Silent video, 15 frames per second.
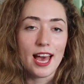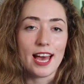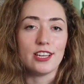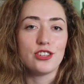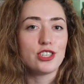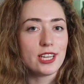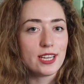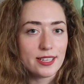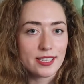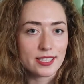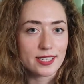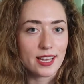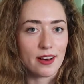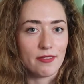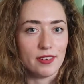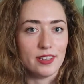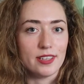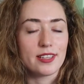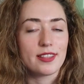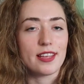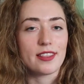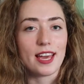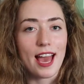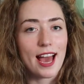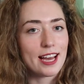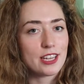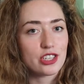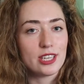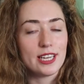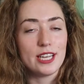and she discovered that they
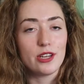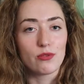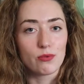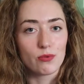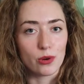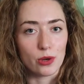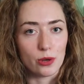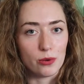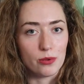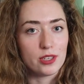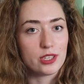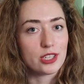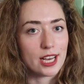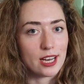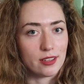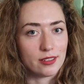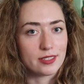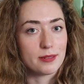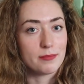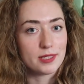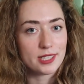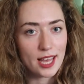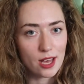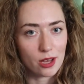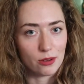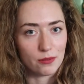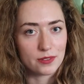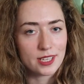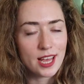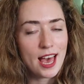actually grew the shells
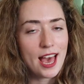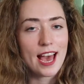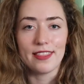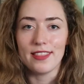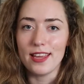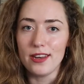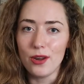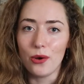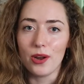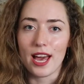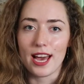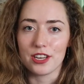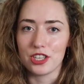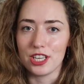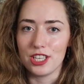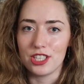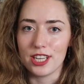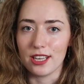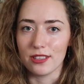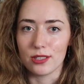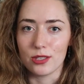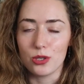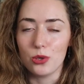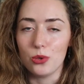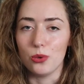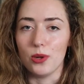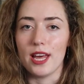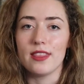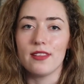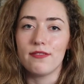themselves, and they're not actually shells at
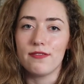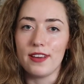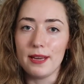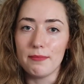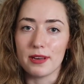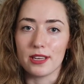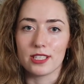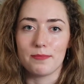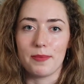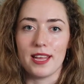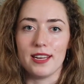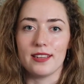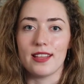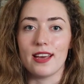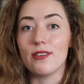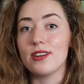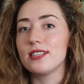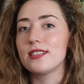all, and the females spend their